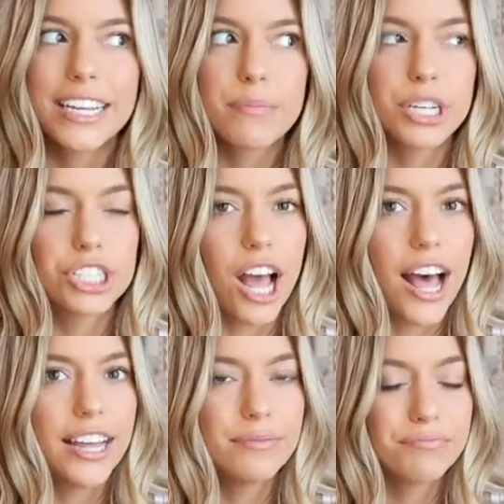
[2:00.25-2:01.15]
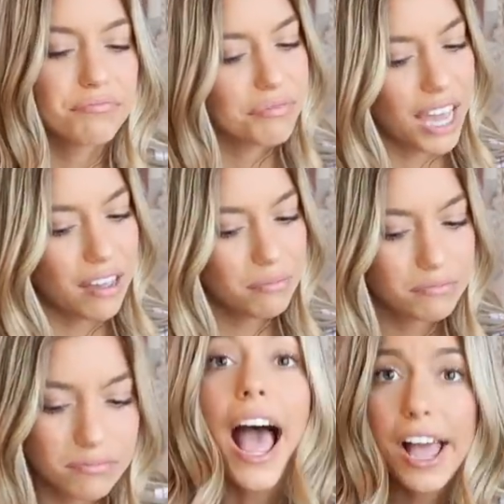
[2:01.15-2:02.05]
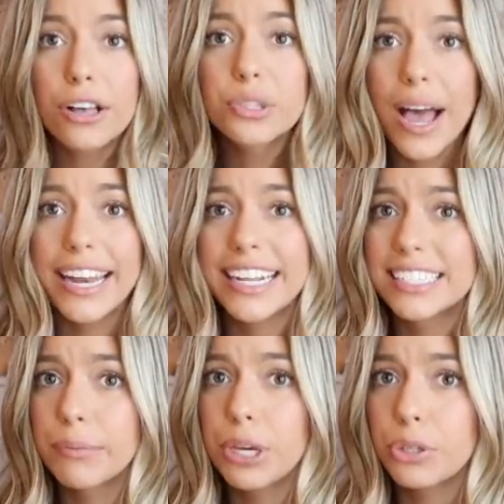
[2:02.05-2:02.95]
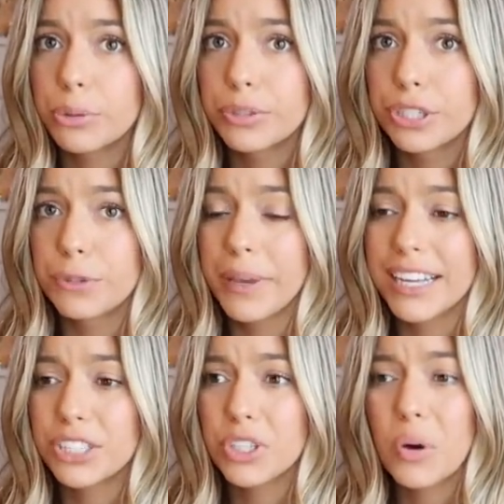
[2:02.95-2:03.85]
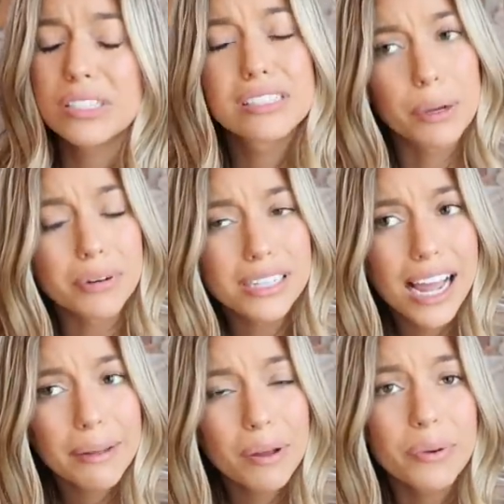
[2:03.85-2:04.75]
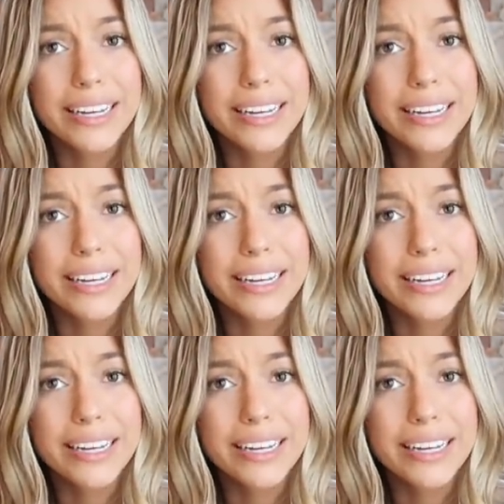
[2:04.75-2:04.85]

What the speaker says: to take my shot, okay? I also had to get some cute swimsuits because, you know, it's summertime and